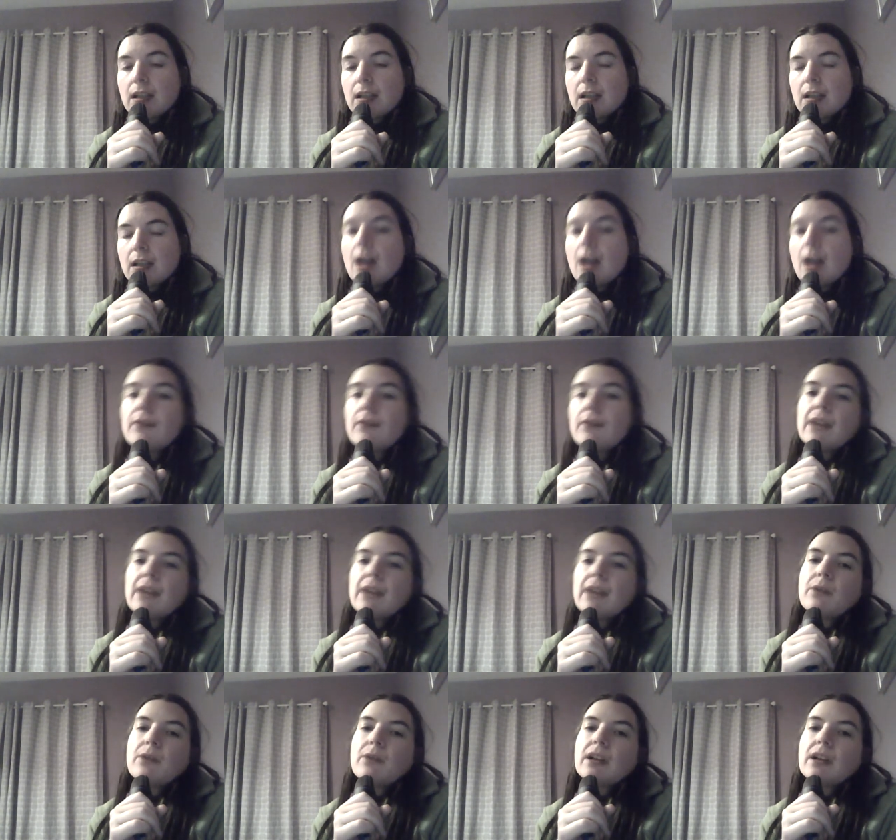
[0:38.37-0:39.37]

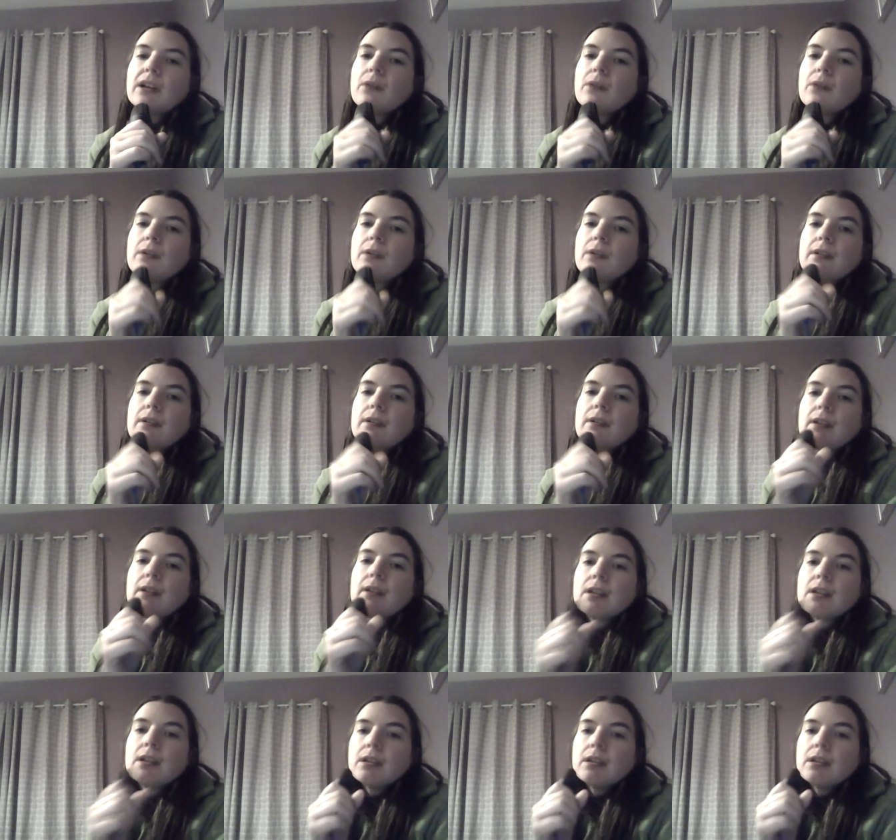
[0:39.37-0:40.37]
offline work or
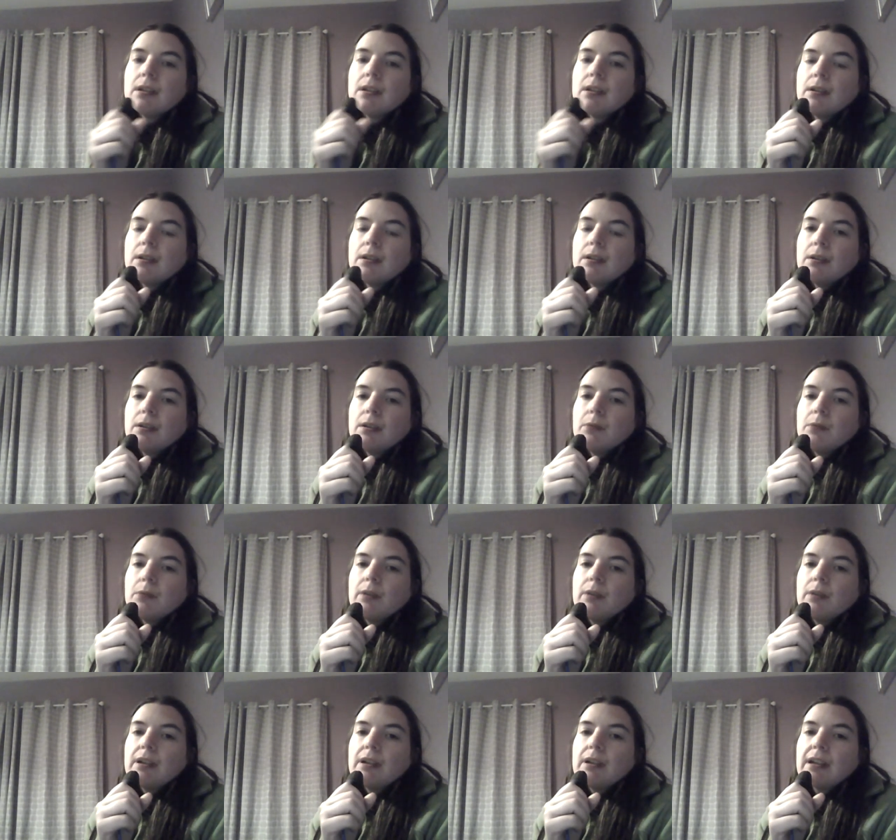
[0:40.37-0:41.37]

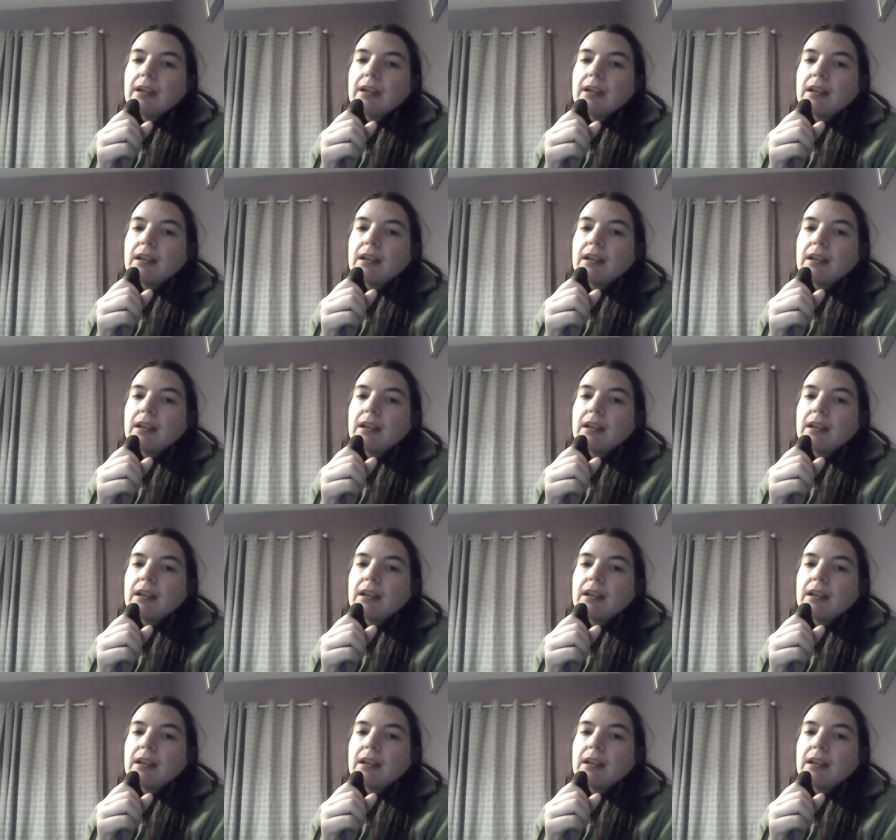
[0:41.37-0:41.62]
work